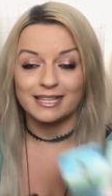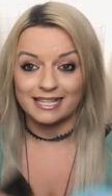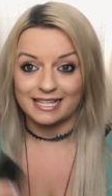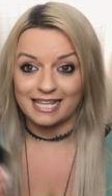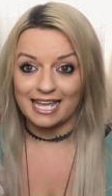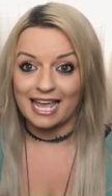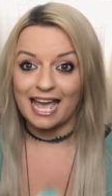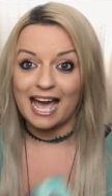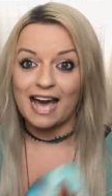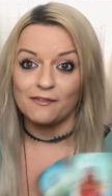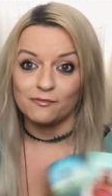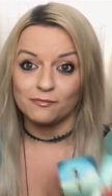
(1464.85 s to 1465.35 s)

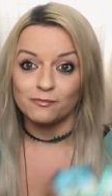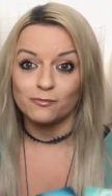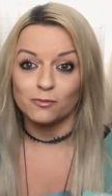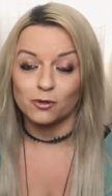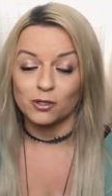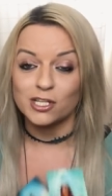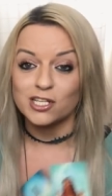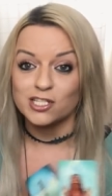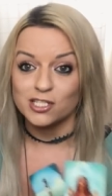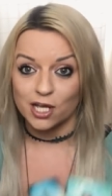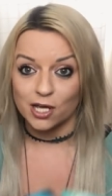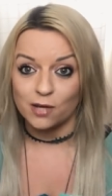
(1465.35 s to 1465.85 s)
they have
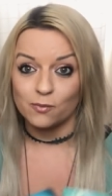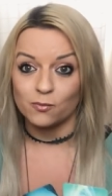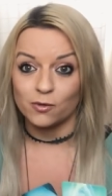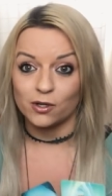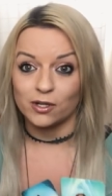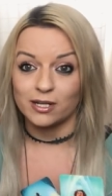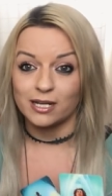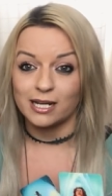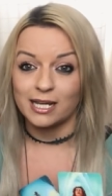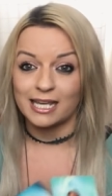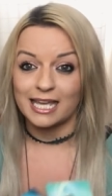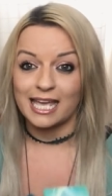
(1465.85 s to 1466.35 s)
what they don't
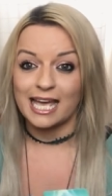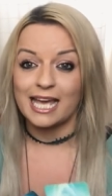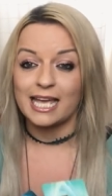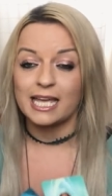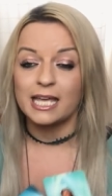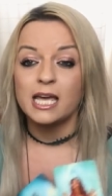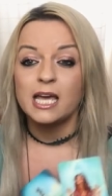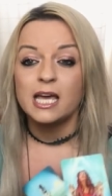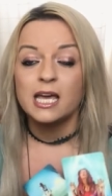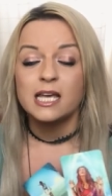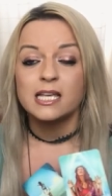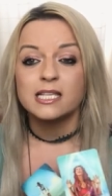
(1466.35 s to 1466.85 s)
want okay
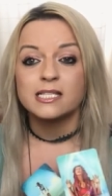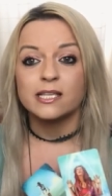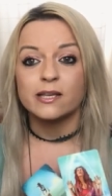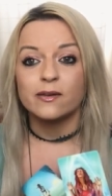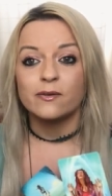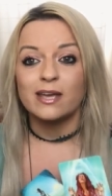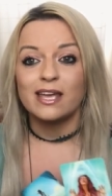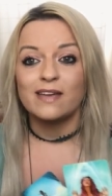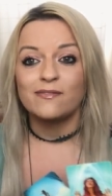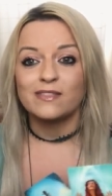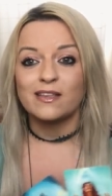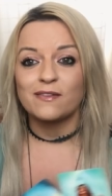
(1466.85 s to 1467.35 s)
so
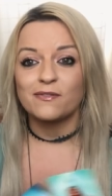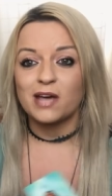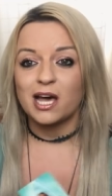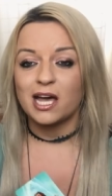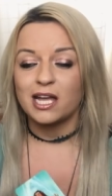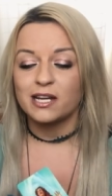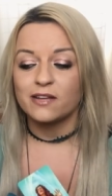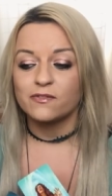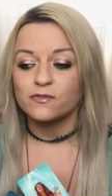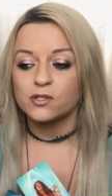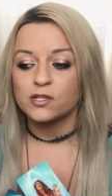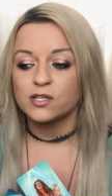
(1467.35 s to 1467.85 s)
if they've
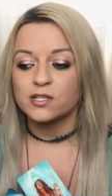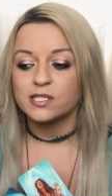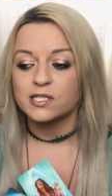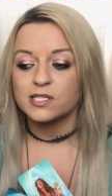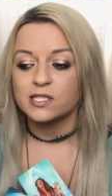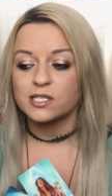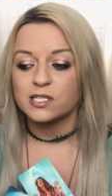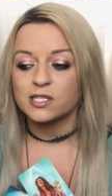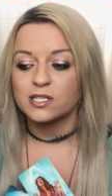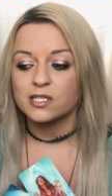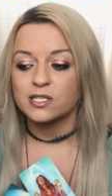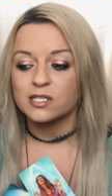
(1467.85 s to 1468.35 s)
kind of
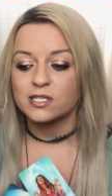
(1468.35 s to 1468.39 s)
just